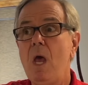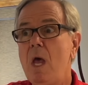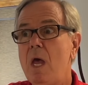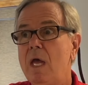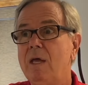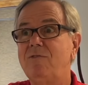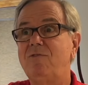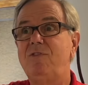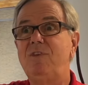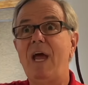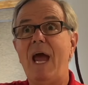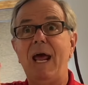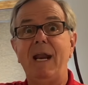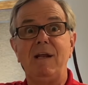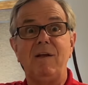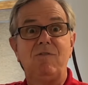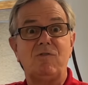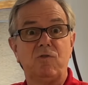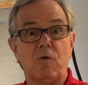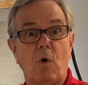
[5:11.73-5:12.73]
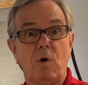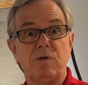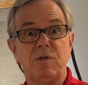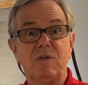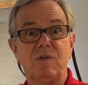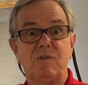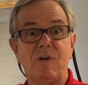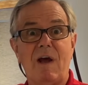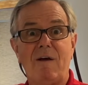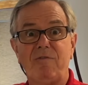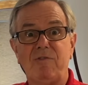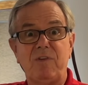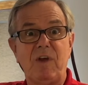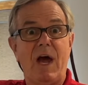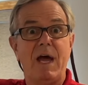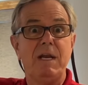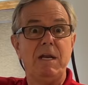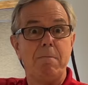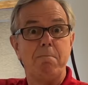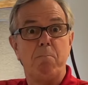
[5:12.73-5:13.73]
his daddy, Sergeant's
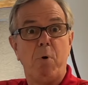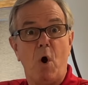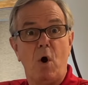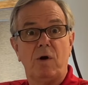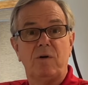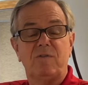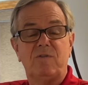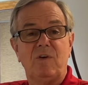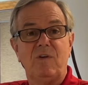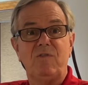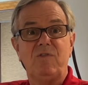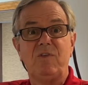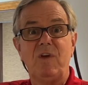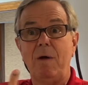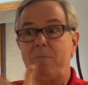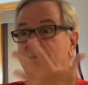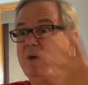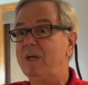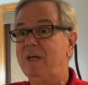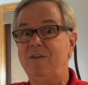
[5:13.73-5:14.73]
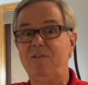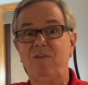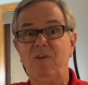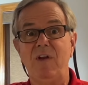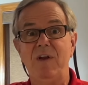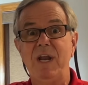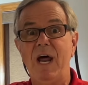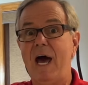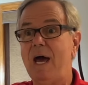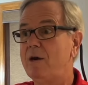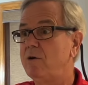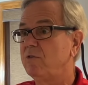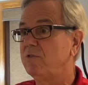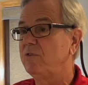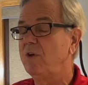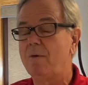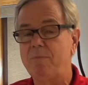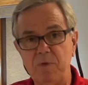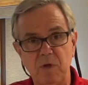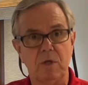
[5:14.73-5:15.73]
outside and he barks at something, it's at night or
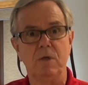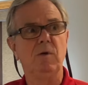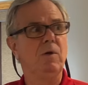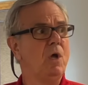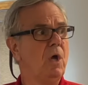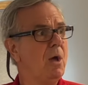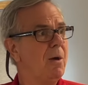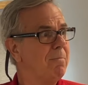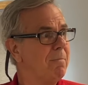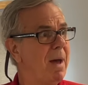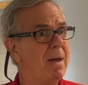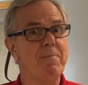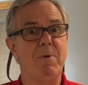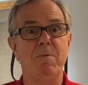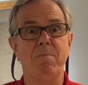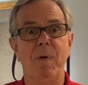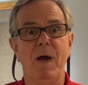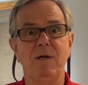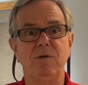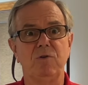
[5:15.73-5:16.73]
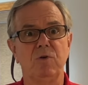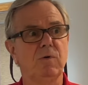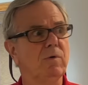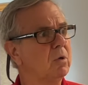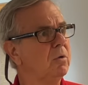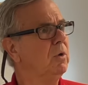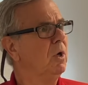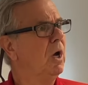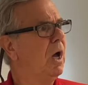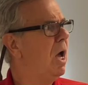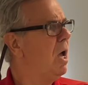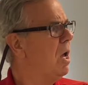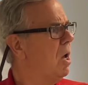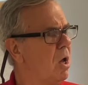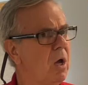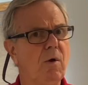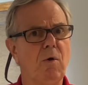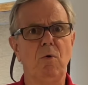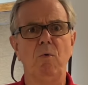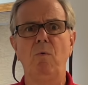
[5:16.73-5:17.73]
something, and maybe Major,
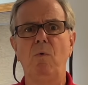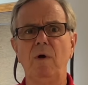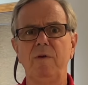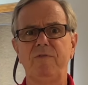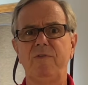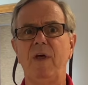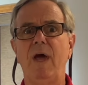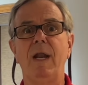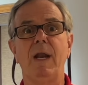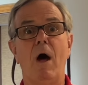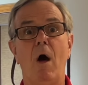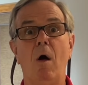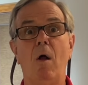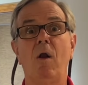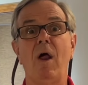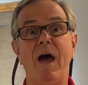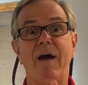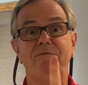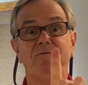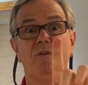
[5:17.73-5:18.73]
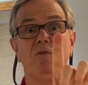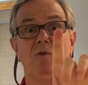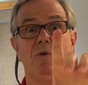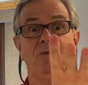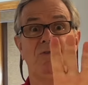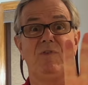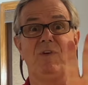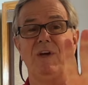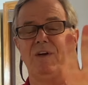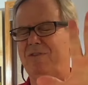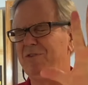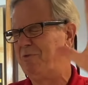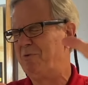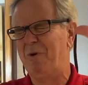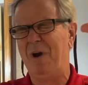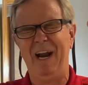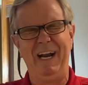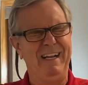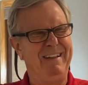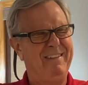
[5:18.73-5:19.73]
hey, what's that? All I have to do is this. You
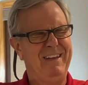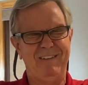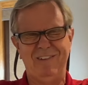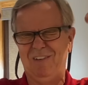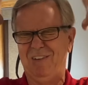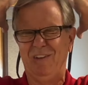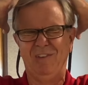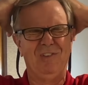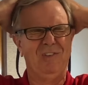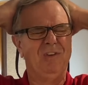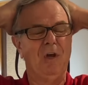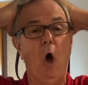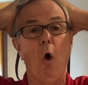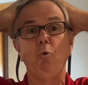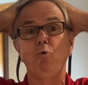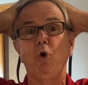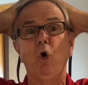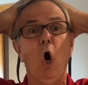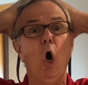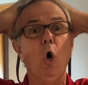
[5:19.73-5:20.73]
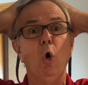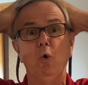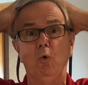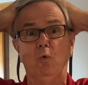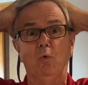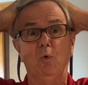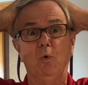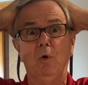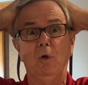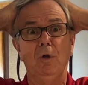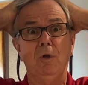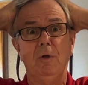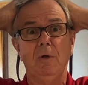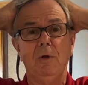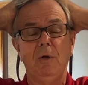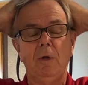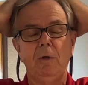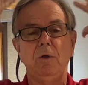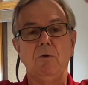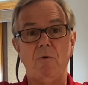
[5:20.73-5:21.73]
ready? This is so cool.
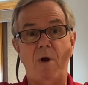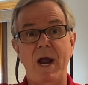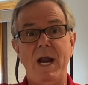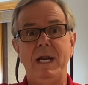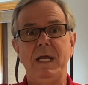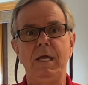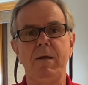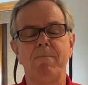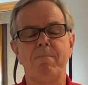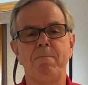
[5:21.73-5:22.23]
You ready?